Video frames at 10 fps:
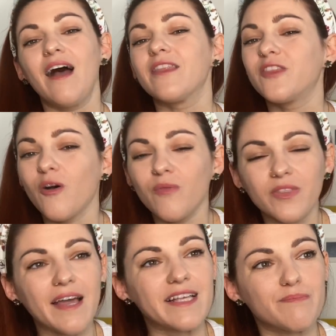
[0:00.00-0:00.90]
Don't
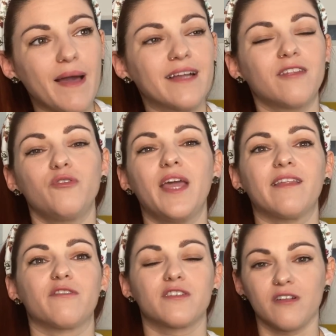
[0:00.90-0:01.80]
expect to get
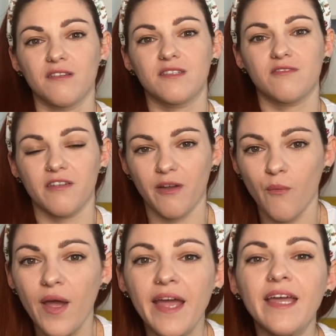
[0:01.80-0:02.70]
results straight
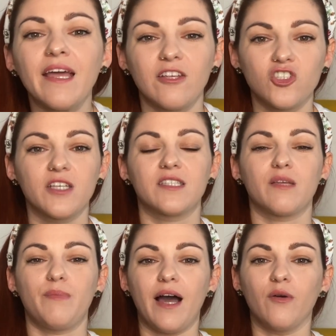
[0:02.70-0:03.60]
away. It's just
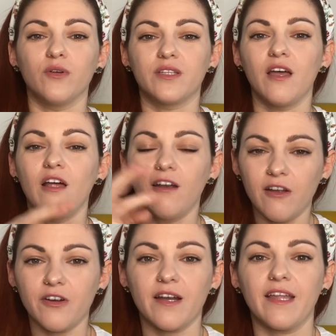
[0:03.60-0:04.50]
about
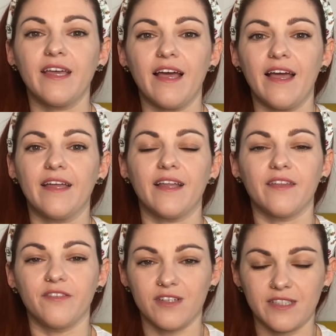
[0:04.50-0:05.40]
learning and
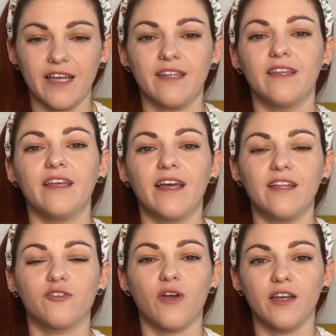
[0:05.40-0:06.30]
understanding
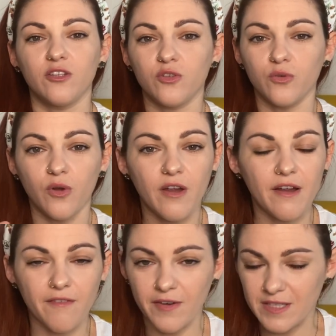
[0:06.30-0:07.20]
and trying to
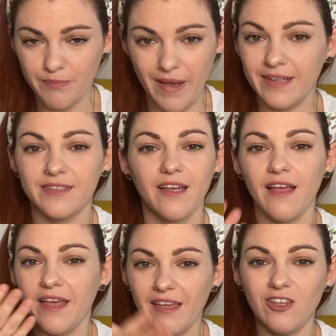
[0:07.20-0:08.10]
respect
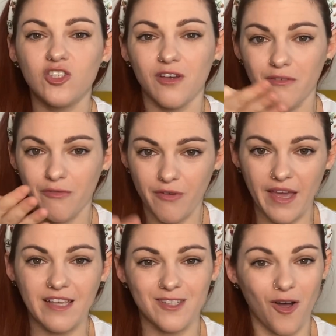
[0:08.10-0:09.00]
each
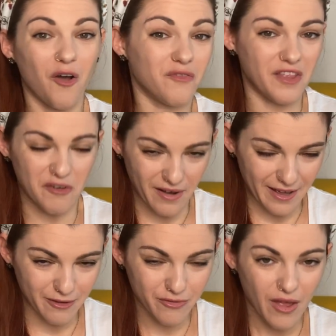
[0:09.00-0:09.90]
phase of their
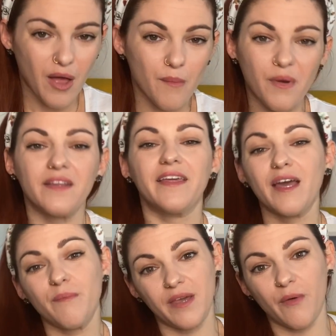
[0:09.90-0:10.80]
life. But it
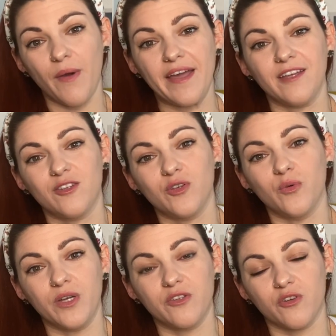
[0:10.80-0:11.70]
can be a way to
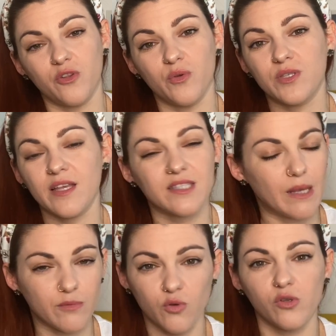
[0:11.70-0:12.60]
introduce
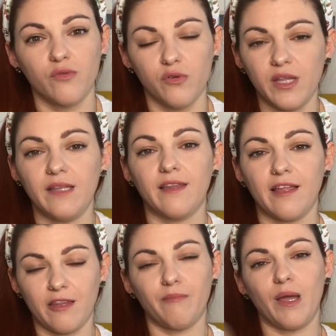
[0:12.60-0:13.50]
some sort of routine
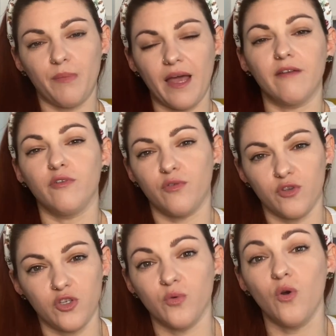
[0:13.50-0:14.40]
that it might be helpful for
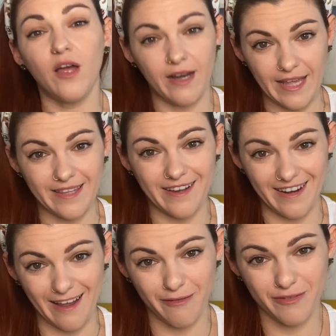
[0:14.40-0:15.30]
you later in
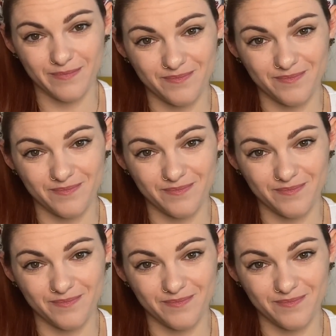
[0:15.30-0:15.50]
life.